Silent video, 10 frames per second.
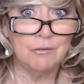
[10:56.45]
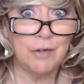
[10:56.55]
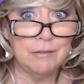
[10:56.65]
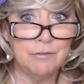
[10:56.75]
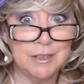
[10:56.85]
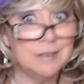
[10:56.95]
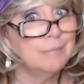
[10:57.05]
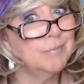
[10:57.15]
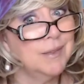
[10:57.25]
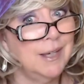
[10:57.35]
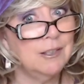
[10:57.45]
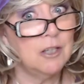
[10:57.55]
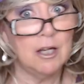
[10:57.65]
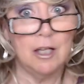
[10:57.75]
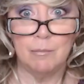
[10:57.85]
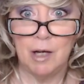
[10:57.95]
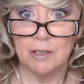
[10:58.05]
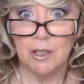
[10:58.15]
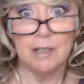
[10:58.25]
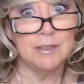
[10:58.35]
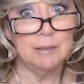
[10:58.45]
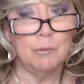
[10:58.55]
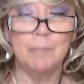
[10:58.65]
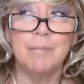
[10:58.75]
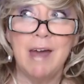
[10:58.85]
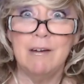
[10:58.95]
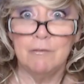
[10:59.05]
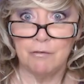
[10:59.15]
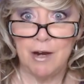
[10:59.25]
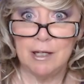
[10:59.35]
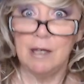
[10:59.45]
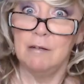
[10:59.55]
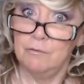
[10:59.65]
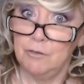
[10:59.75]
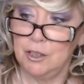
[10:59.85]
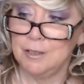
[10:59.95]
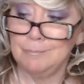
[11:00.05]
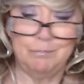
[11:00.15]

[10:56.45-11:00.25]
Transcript: Frankfurters, can't call them hot dogs anymore, Frankfurters.